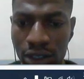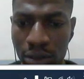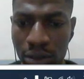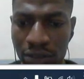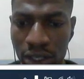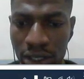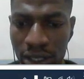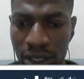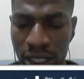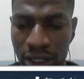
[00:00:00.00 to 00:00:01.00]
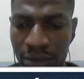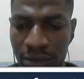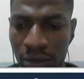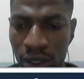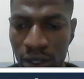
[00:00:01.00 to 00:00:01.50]
some of the other things.
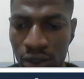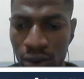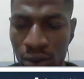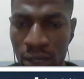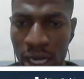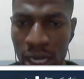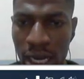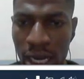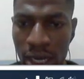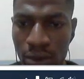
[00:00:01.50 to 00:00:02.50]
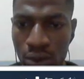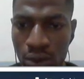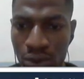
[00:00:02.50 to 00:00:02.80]
So I will